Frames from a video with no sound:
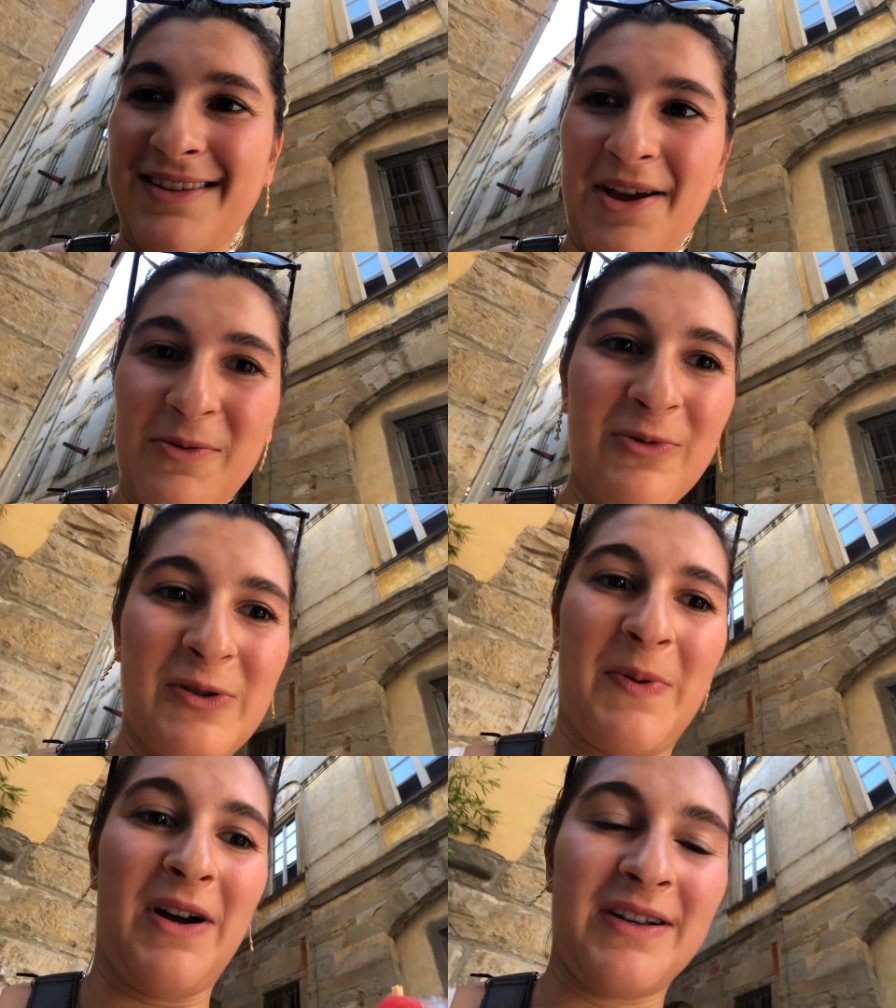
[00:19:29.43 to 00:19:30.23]
that I
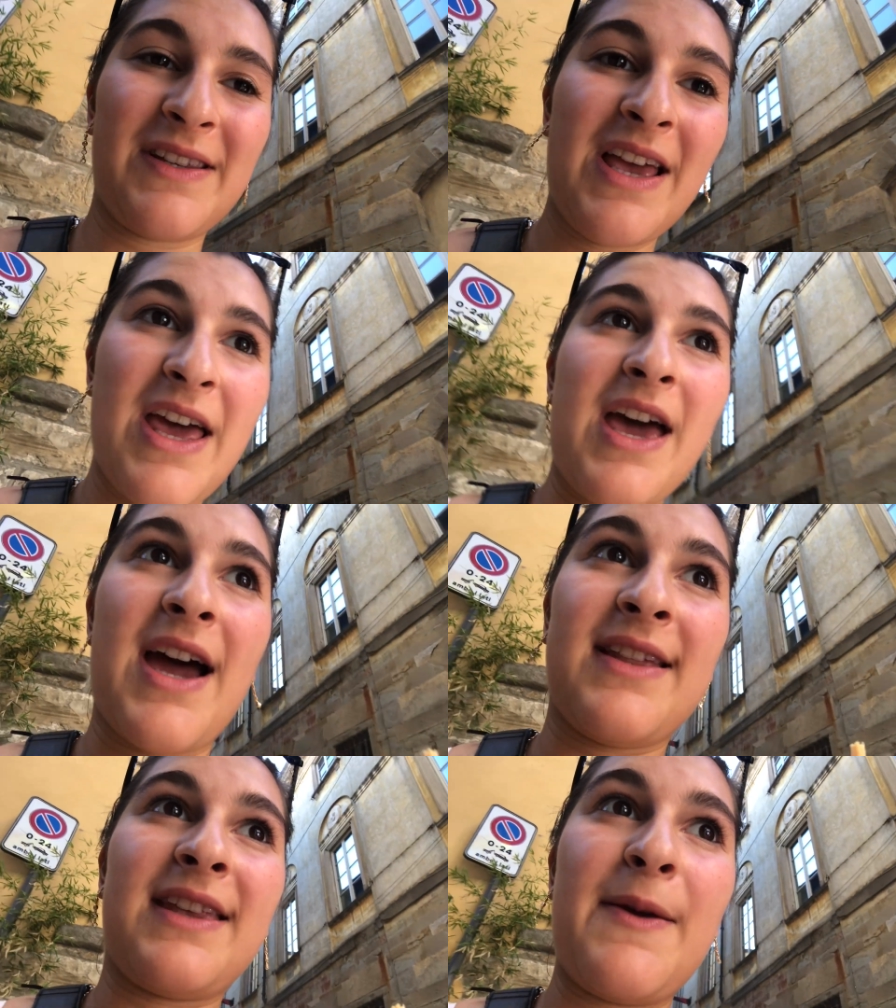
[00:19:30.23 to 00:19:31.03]
walked past,
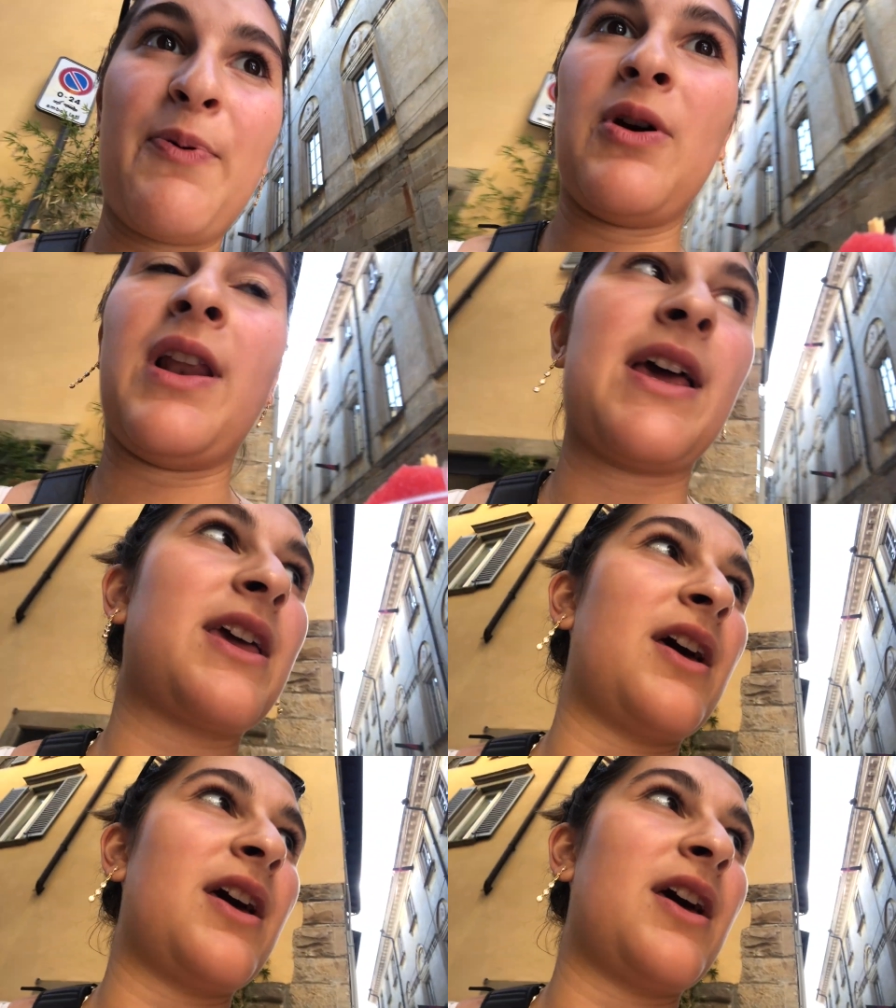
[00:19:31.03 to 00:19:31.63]
and they put, like,